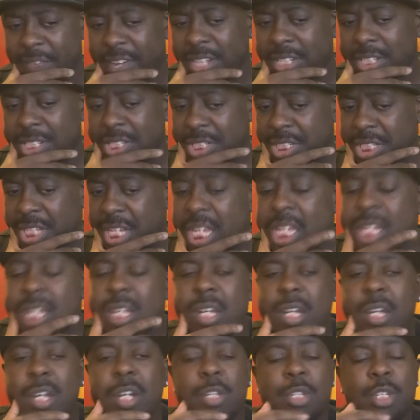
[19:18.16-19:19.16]
Fantasy,
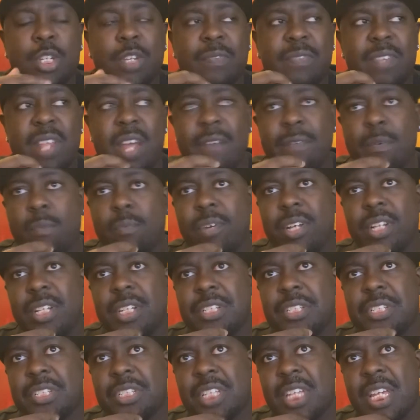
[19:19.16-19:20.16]
you've never
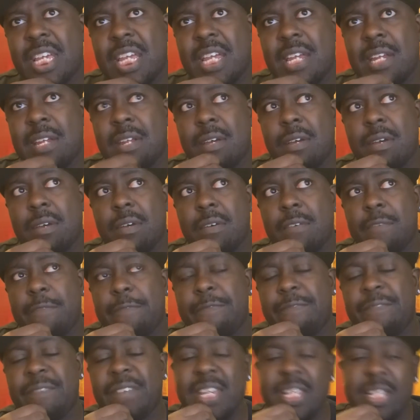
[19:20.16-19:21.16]
really seen
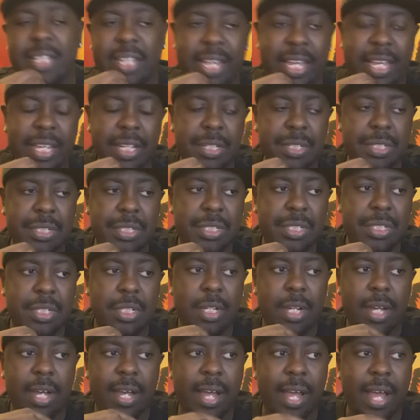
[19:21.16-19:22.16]
Phoenix
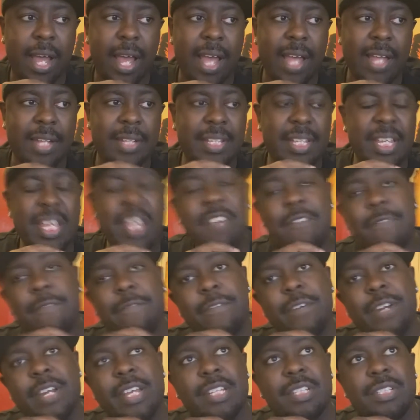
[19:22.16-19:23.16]
and
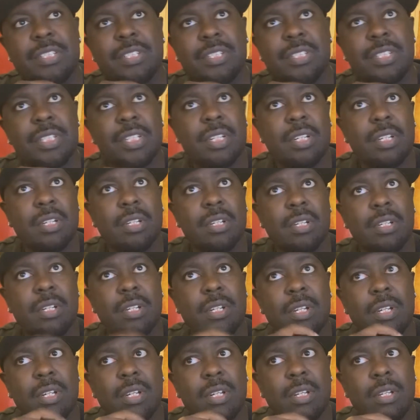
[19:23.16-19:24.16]
Ifrit
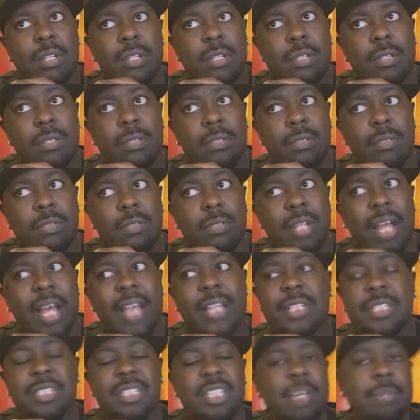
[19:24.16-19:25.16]

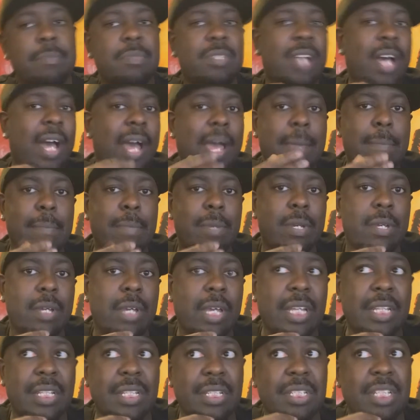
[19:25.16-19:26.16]
at the same time
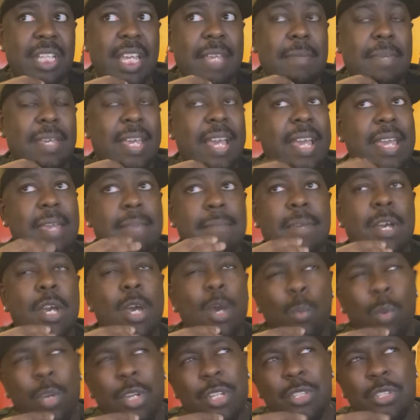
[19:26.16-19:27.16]
in the same game.
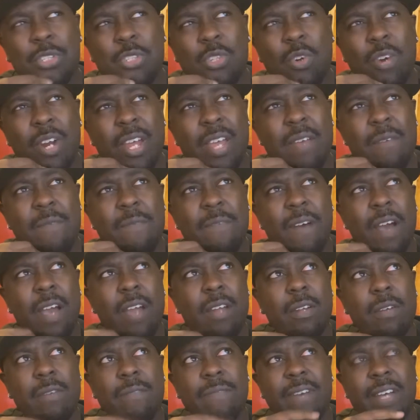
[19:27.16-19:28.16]
Well, you saw it in
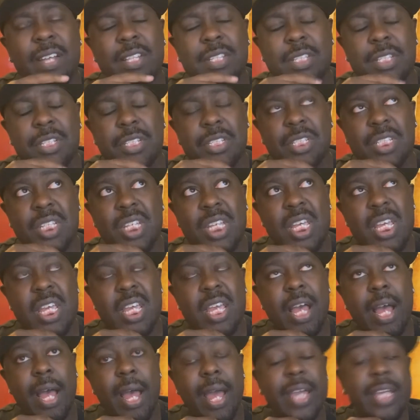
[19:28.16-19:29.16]
Final
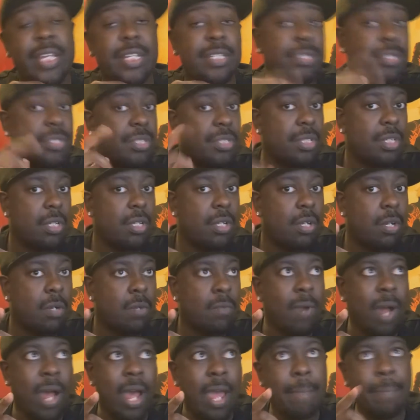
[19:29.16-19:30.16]
Fantasy eight,
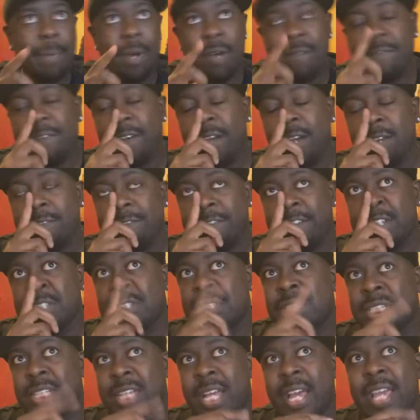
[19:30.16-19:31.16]
right? But Final
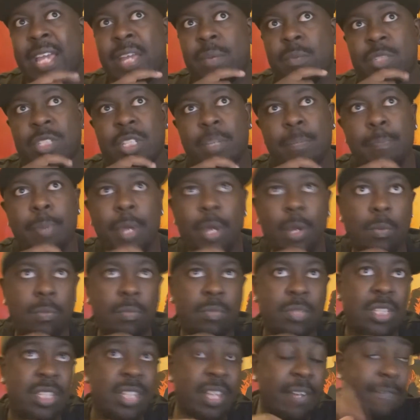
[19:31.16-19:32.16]
Fantasy eight was a bit
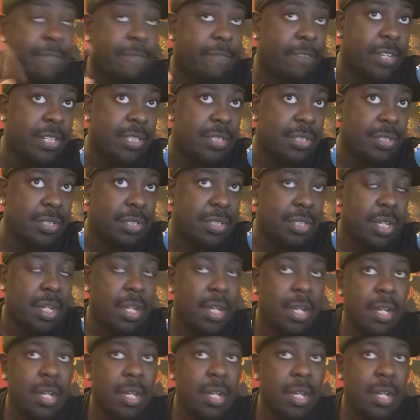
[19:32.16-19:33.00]
different,